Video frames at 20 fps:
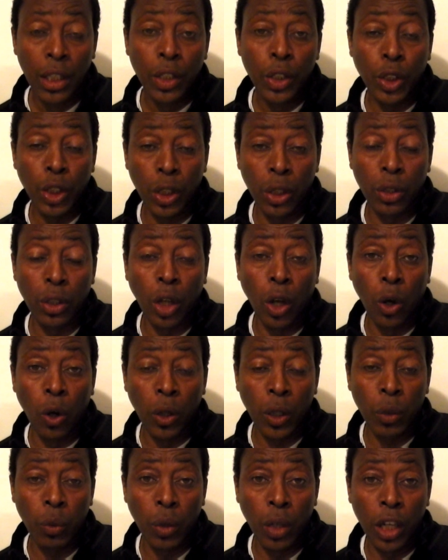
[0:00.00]
You're the
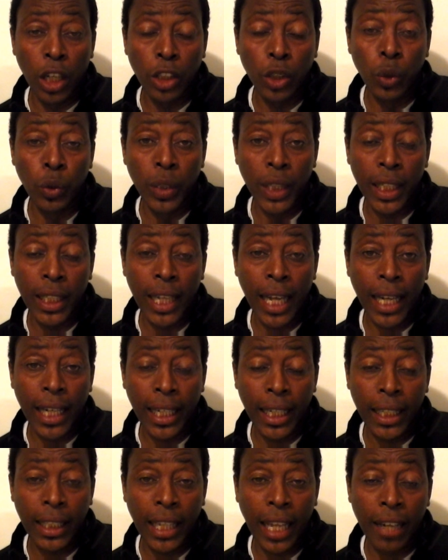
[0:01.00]
only ones who did
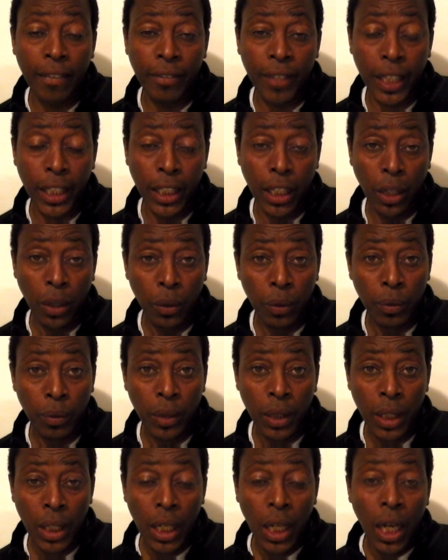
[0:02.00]
not get that video.
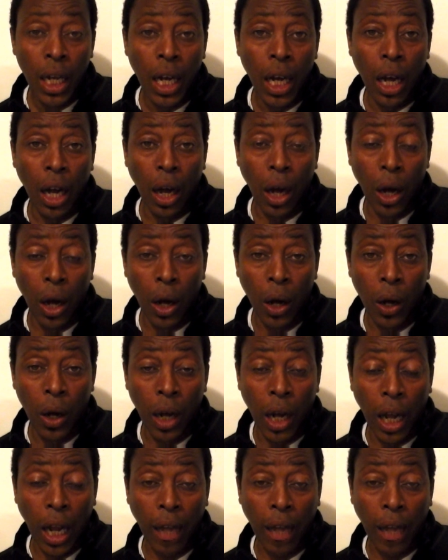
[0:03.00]
All